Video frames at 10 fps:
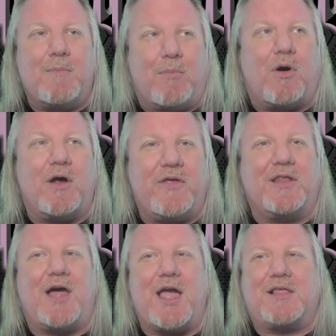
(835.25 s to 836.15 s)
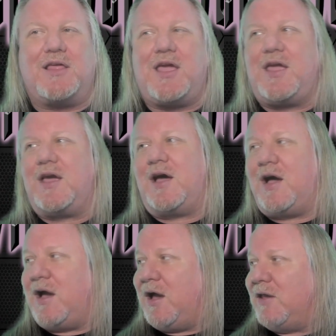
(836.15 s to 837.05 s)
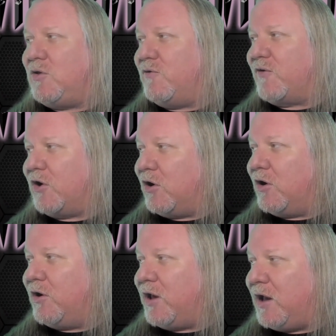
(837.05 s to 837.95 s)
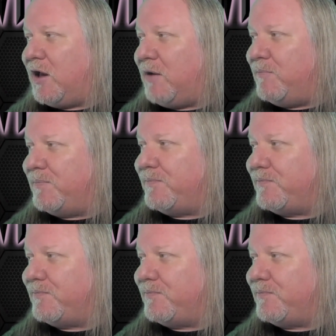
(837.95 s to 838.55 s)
More than likely, uh, you've heard um,